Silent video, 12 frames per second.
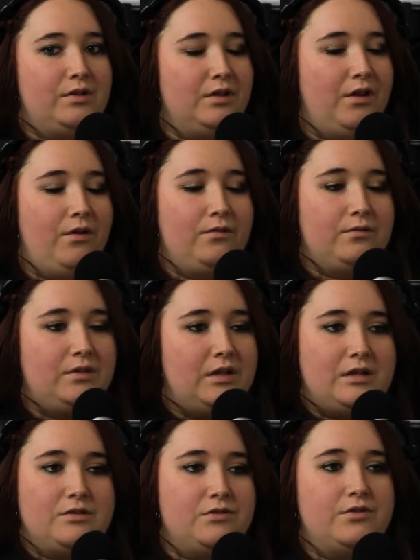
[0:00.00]
To the
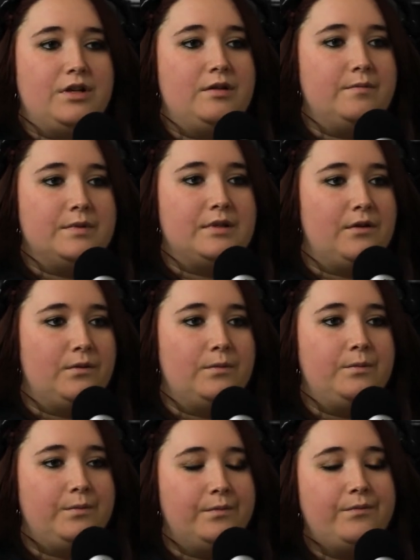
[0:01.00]
extreme.
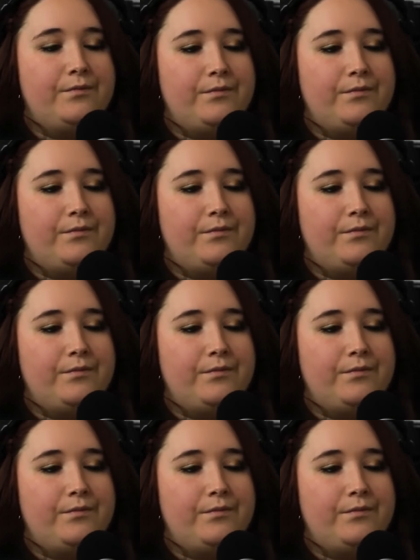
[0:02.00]
So.